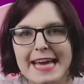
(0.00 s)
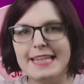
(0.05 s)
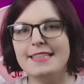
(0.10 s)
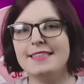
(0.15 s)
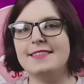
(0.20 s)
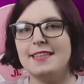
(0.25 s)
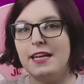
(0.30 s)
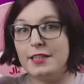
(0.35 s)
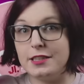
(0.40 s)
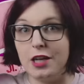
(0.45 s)

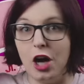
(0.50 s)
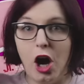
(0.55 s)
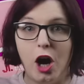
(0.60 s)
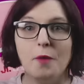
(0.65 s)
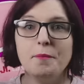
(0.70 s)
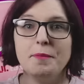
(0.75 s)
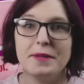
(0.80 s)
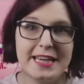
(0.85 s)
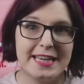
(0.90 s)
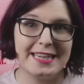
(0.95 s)
It's a
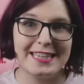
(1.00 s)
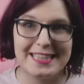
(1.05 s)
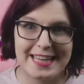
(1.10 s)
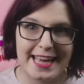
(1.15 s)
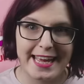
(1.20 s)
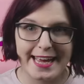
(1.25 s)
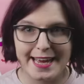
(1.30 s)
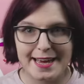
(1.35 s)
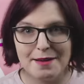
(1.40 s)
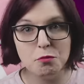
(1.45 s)
complicated
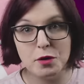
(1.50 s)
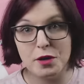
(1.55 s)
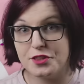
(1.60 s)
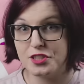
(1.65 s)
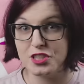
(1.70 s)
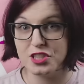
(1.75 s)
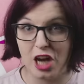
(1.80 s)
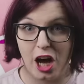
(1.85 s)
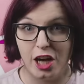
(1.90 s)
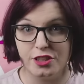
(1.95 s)
game
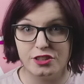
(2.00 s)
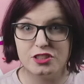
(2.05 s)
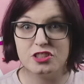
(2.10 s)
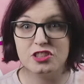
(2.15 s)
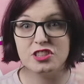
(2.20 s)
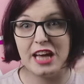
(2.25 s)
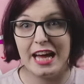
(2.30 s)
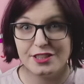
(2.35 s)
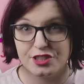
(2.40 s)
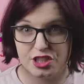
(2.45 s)
with
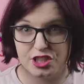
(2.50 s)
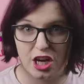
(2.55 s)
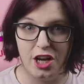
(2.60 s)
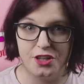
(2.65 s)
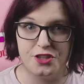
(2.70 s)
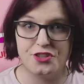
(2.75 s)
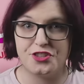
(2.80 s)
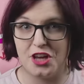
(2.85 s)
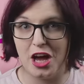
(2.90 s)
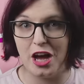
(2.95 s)
tons and
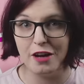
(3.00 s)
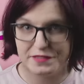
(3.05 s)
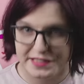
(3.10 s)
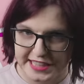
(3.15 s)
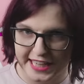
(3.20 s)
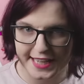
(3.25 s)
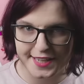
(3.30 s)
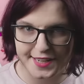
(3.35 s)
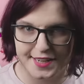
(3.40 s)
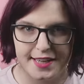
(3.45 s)
tons of
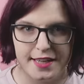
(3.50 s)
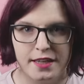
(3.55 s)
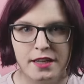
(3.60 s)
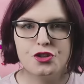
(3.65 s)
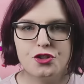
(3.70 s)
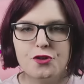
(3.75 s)
data.